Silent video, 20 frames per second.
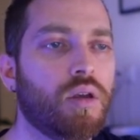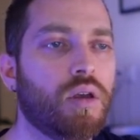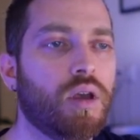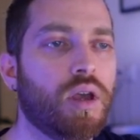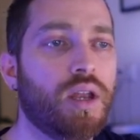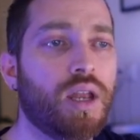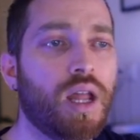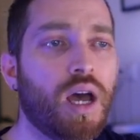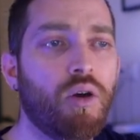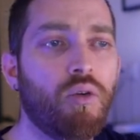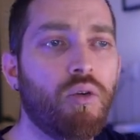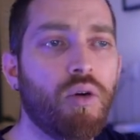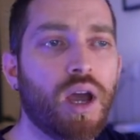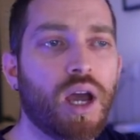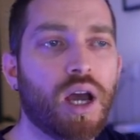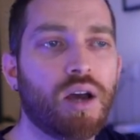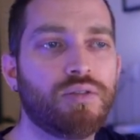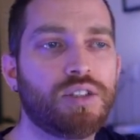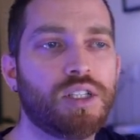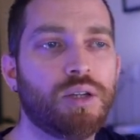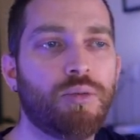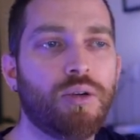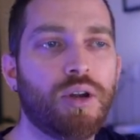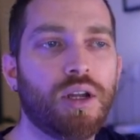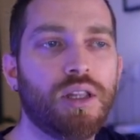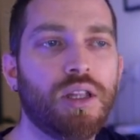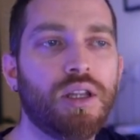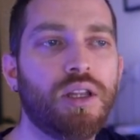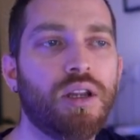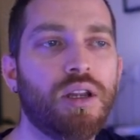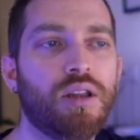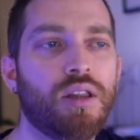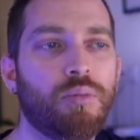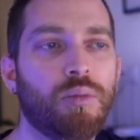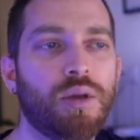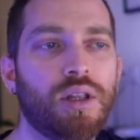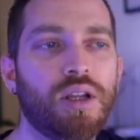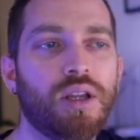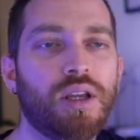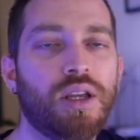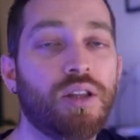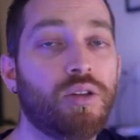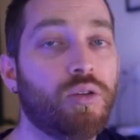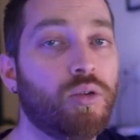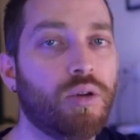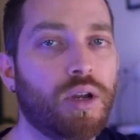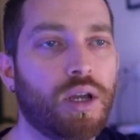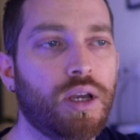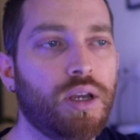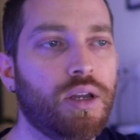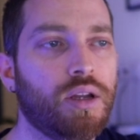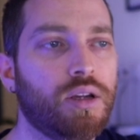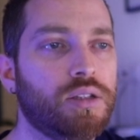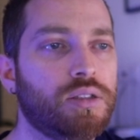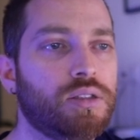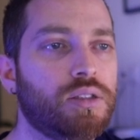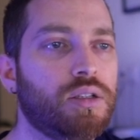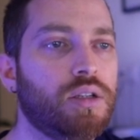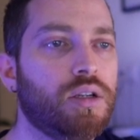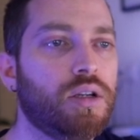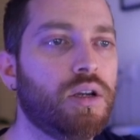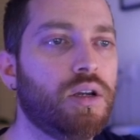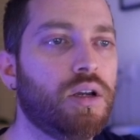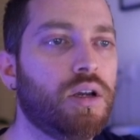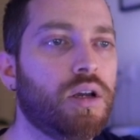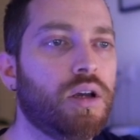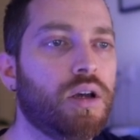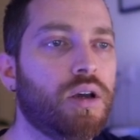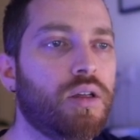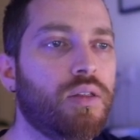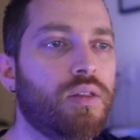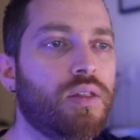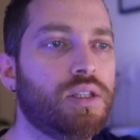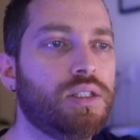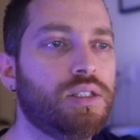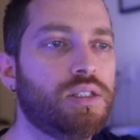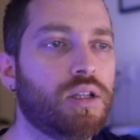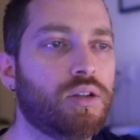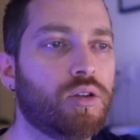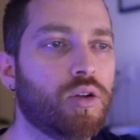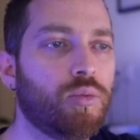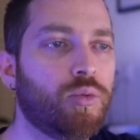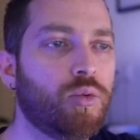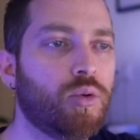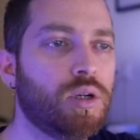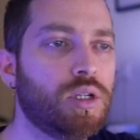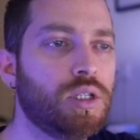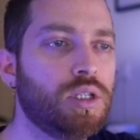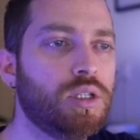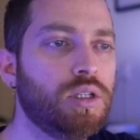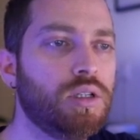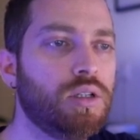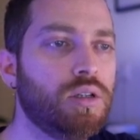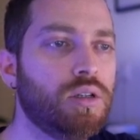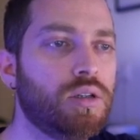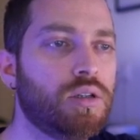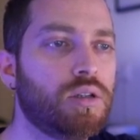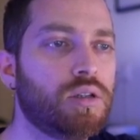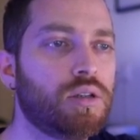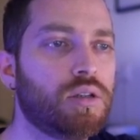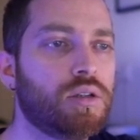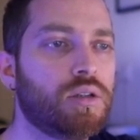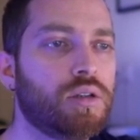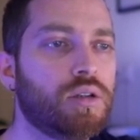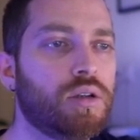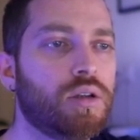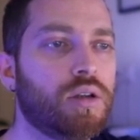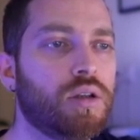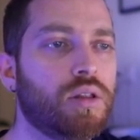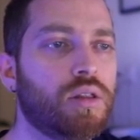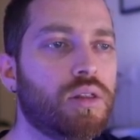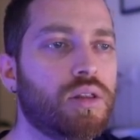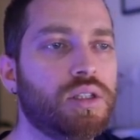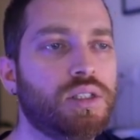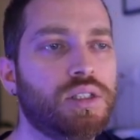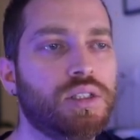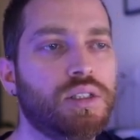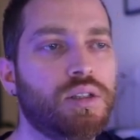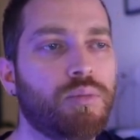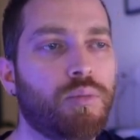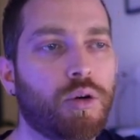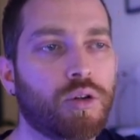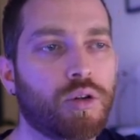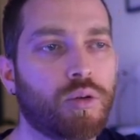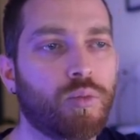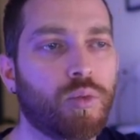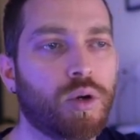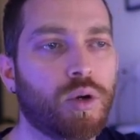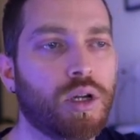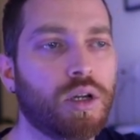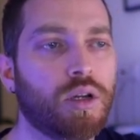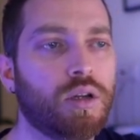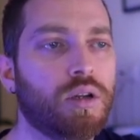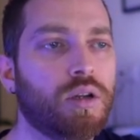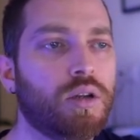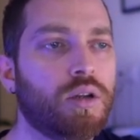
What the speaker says: And now I have separated in the middle in two layers. This is the top one, this is the bottom one.